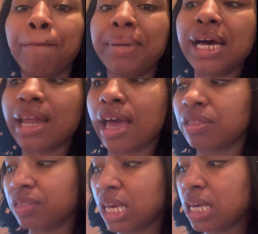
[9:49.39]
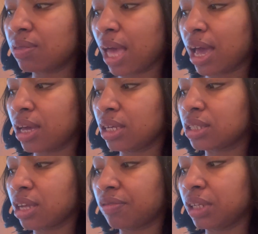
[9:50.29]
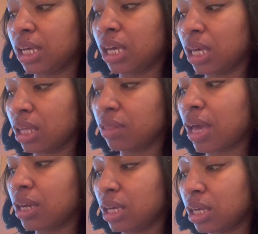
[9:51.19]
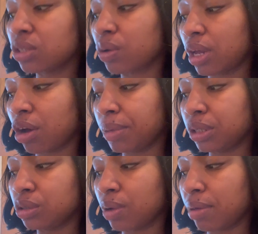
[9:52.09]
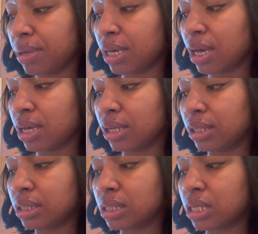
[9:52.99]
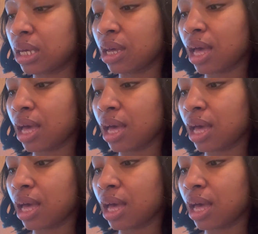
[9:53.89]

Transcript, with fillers: But I think that it's definitely, that it is going to help me lose weight because